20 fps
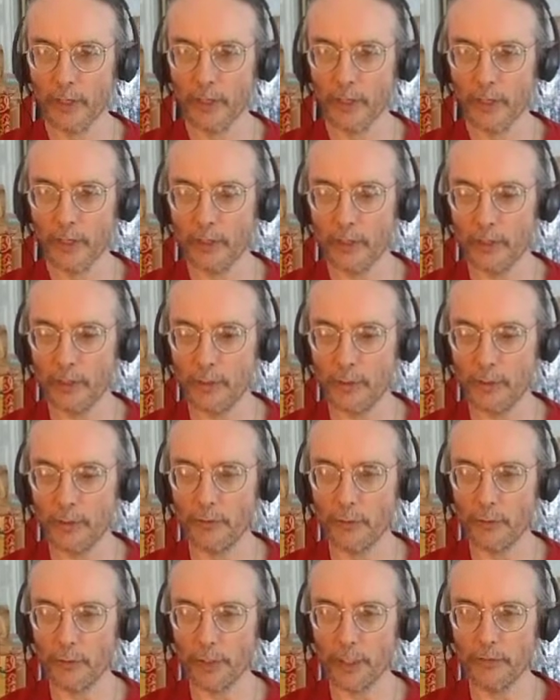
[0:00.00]
that
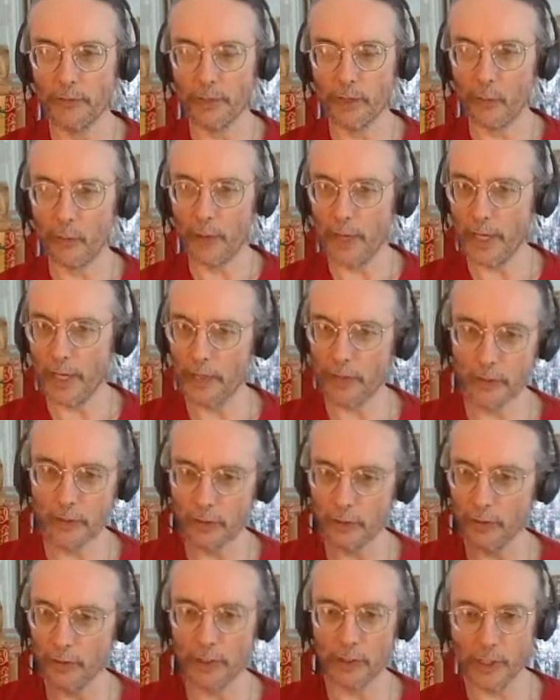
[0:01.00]
before you even go ahead and
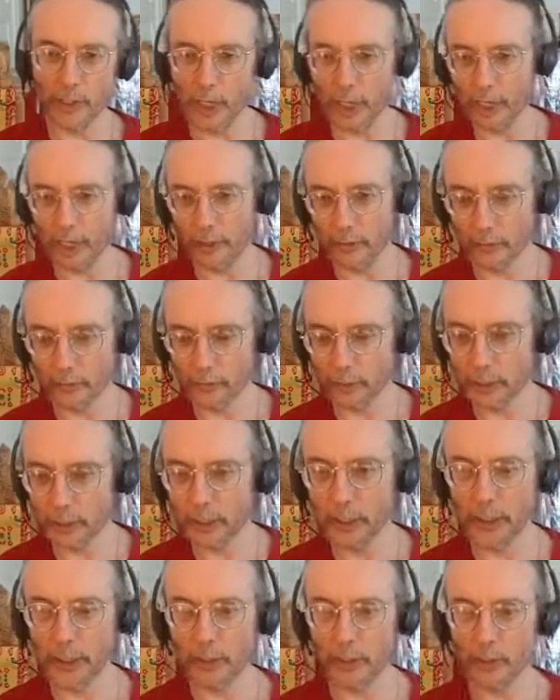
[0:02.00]
do the entire
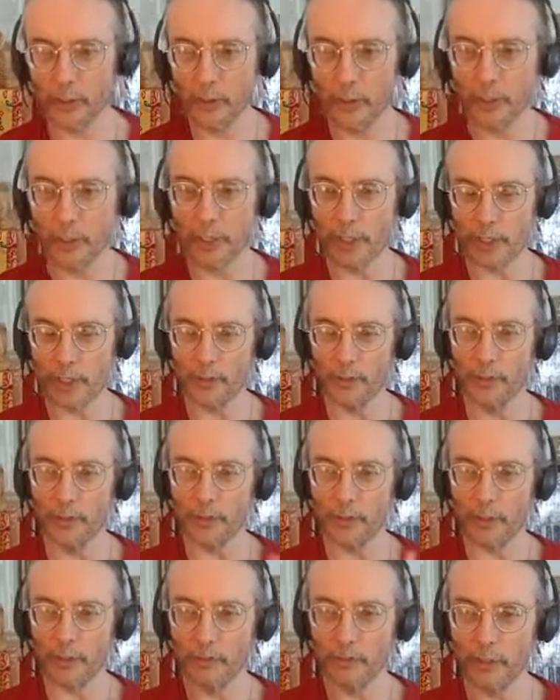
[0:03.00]
reading, you want to make sure
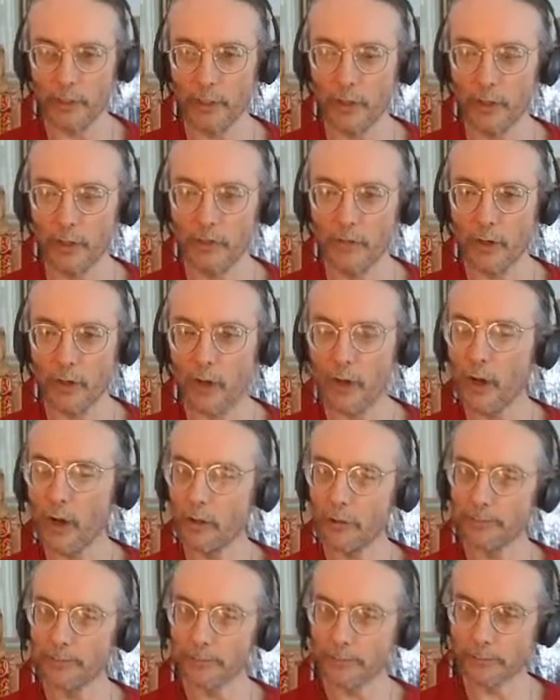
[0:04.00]
that's even going to live at
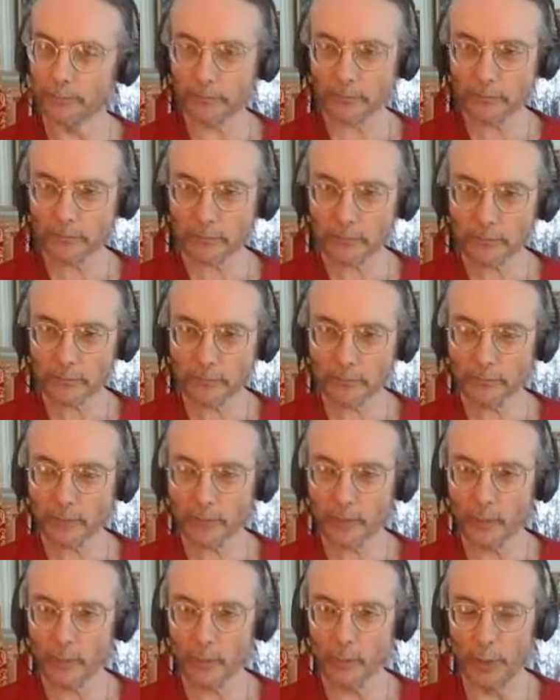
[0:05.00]
all,
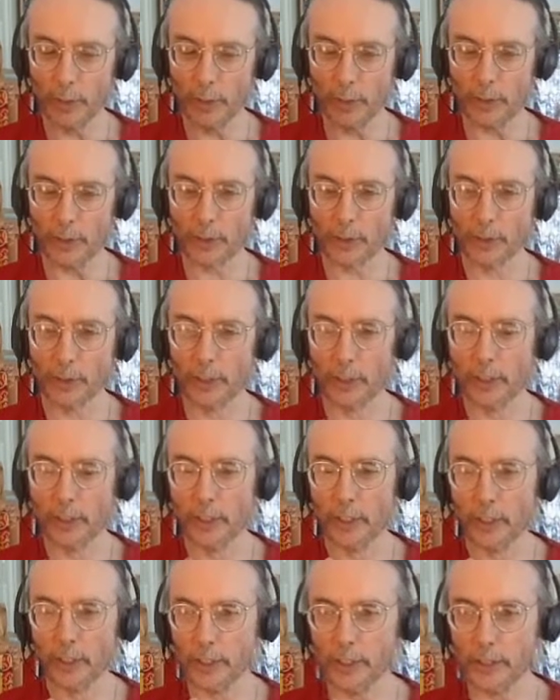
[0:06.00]
which
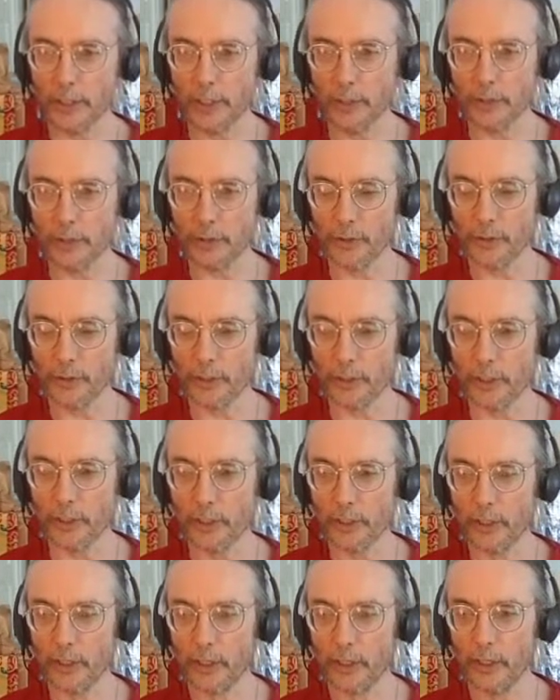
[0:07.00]
is
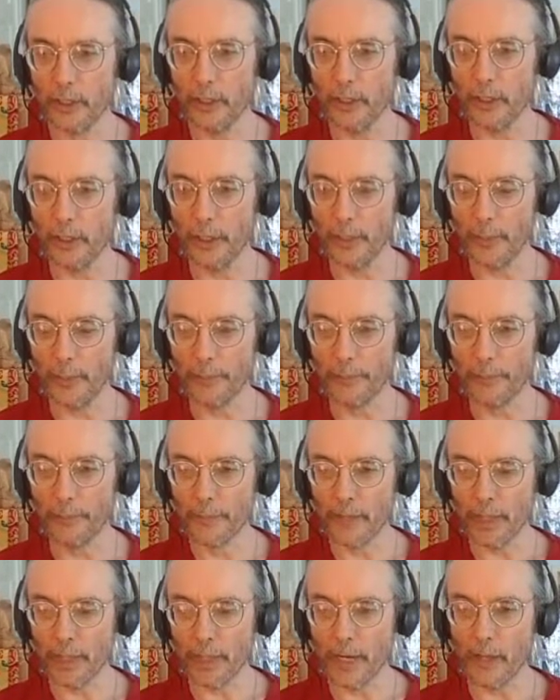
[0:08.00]
interesting. And
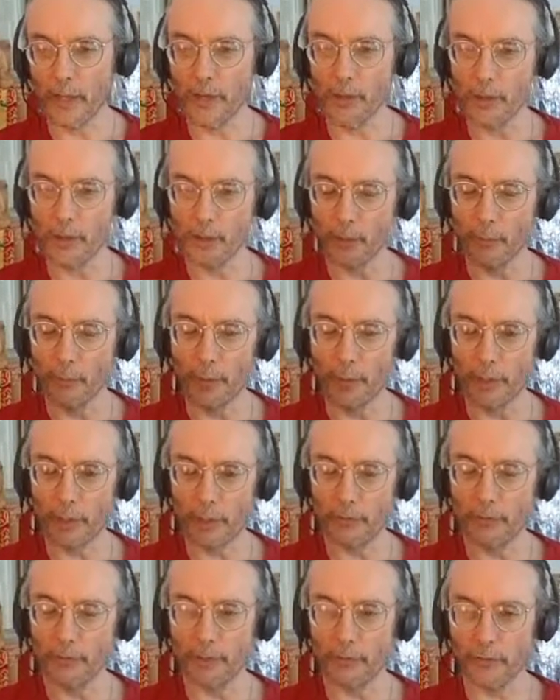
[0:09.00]
there's a bunch
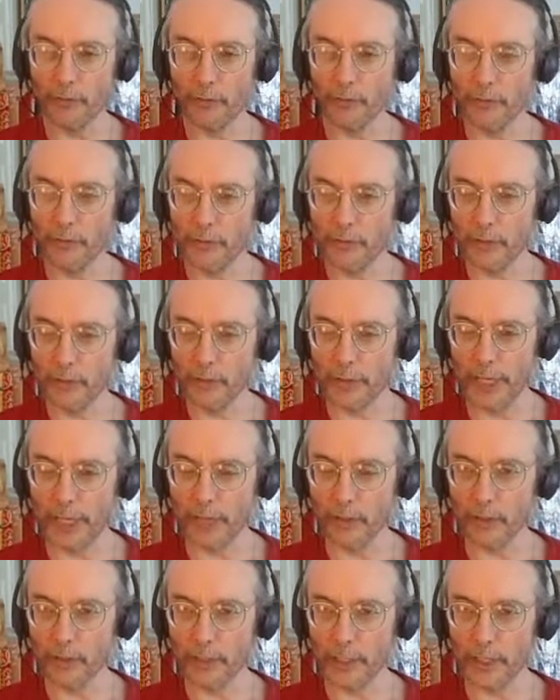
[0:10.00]
of different
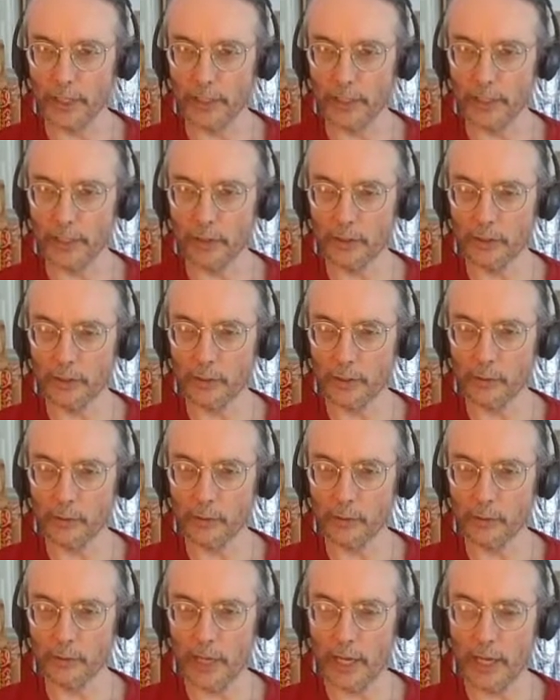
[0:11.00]
natal techniques in
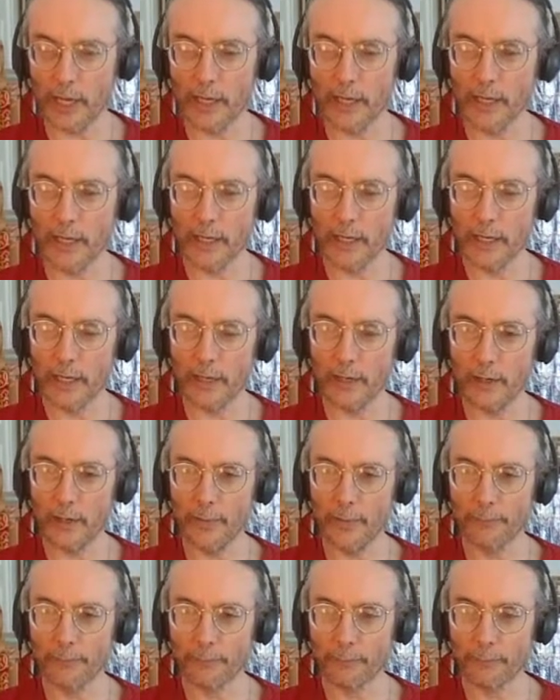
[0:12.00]
terms of that. And